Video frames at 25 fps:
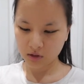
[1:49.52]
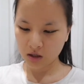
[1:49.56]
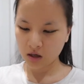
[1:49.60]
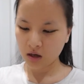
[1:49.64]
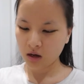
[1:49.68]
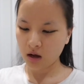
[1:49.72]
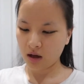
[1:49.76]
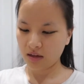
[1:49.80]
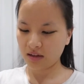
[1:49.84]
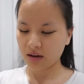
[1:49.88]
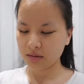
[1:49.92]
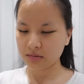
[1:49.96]

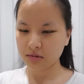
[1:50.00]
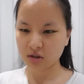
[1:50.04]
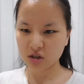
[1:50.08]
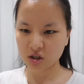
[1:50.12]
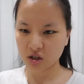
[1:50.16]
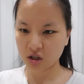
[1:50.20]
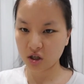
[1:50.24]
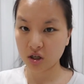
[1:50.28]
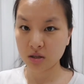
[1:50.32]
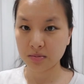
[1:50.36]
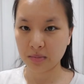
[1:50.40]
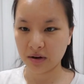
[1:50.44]
think I'm just
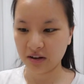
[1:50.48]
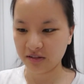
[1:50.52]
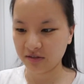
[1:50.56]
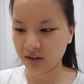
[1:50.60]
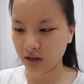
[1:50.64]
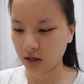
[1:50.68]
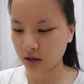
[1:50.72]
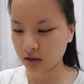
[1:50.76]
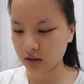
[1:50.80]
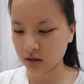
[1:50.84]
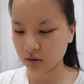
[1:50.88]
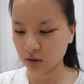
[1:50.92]
going to use my
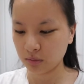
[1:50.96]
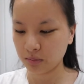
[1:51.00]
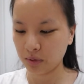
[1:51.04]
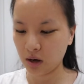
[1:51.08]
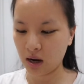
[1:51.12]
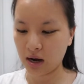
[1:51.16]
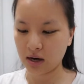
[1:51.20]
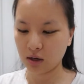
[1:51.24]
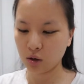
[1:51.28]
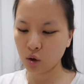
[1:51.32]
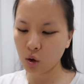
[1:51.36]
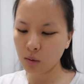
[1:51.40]
fingers to
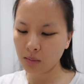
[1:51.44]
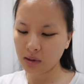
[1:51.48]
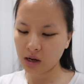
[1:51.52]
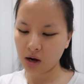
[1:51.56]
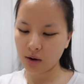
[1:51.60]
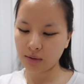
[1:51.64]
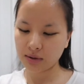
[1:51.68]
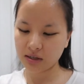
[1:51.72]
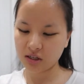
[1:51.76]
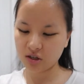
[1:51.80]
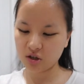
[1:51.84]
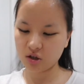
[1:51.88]
apply it. Normally
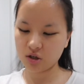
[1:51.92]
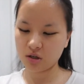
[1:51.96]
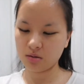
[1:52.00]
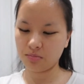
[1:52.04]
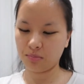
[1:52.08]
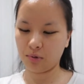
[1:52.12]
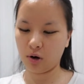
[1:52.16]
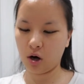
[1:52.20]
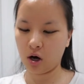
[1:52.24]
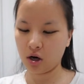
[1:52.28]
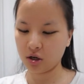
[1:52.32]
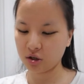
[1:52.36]
I would use a
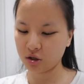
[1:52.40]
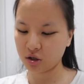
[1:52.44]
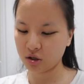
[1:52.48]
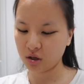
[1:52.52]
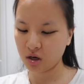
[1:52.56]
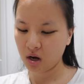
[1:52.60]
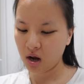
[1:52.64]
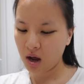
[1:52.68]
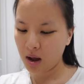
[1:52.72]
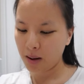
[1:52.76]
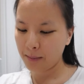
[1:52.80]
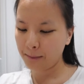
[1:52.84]
brush,
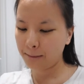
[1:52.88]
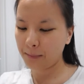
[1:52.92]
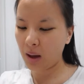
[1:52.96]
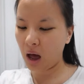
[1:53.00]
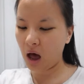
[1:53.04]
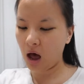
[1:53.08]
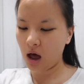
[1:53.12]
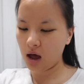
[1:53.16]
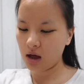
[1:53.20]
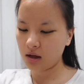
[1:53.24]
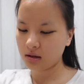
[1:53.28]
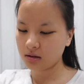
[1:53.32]

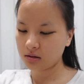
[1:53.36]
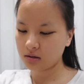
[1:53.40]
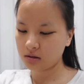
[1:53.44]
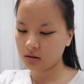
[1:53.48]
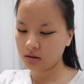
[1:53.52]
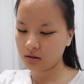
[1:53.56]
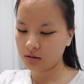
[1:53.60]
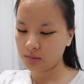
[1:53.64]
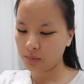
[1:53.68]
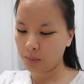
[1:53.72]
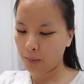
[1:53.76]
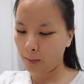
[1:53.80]

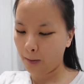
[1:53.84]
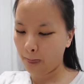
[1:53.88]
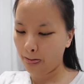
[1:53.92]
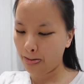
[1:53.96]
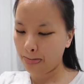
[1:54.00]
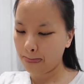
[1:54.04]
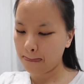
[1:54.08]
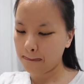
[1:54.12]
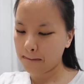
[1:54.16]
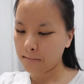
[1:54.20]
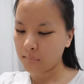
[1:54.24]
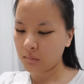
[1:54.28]
but
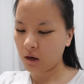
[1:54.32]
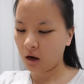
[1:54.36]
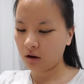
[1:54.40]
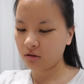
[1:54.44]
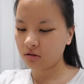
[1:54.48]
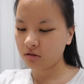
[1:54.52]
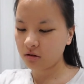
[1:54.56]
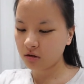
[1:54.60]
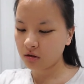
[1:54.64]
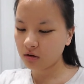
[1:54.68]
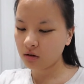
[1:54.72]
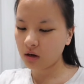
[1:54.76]
I
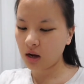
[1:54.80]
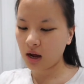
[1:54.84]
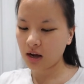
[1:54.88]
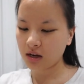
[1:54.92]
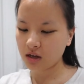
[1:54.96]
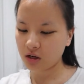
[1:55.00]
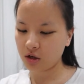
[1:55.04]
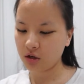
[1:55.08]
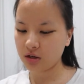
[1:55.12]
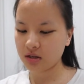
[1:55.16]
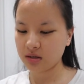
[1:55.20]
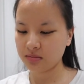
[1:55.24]
do like
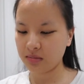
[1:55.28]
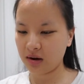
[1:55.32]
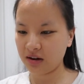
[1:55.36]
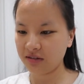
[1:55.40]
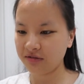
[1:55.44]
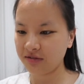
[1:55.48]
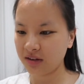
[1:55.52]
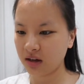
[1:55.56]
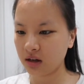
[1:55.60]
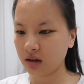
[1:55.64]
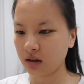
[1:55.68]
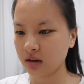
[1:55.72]
using my
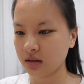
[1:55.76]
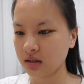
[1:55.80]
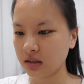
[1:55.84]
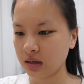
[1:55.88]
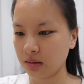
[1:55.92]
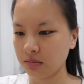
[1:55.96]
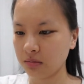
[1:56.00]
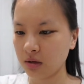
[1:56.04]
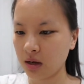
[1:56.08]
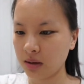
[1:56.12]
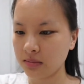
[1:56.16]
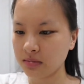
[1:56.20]
fingers
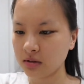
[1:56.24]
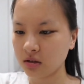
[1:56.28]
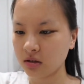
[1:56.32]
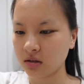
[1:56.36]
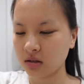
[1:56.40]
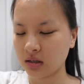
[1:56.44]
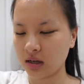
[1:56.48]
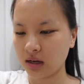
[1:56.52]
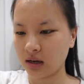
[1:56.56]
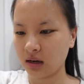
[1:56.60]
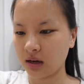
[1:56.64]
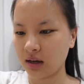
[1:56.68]
sometimes
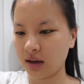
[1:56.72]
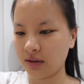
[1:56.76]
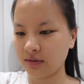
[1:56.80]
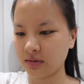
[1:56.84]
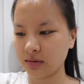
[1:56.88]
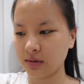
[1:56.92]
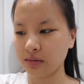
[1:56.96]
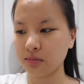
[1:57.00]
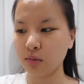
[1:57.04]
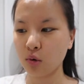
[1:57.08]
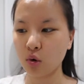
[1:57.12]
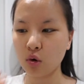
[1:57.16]
because it gives
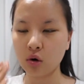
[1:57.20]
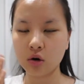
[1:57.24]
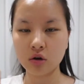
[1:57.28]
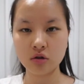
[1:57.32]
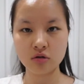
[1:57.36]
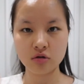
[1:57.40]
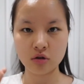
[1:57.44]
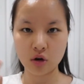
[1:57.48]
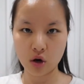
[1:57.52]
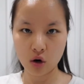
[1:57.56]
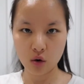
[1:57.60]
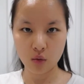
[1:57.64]
me more
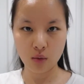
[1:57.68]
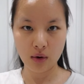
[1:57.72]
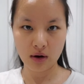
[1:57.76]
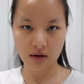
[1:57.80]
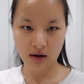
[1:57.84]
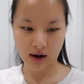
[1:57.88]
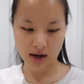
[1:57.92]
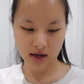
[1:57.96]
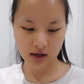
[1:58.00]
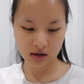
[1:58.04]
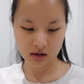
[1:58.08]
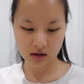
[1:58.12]
control
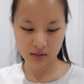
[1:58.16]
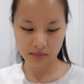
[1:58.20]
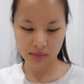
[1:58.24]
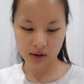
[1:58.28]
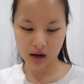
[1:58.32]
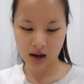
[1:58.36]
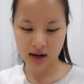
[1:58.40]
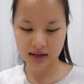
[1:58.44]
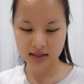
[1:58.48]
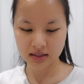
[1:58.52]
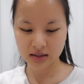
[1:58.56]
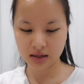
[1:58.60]
where I can
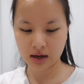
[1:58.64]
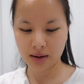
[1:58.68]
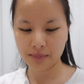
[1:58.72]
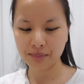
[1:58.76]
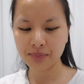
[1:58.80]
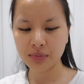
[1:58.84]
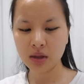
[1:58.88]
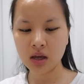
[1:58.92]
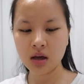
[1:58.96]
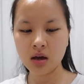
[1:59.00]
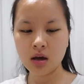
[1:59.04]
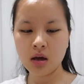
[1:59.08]
apply
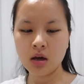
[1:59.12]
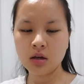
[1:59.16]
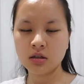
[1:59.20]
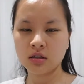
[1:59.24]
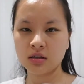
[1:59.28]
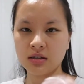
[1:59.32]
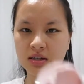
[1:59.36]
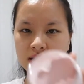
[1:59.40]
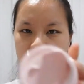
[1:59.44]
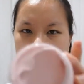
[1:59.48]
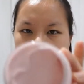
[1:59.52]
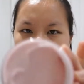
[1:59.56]
some.
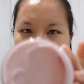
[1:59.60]
So this is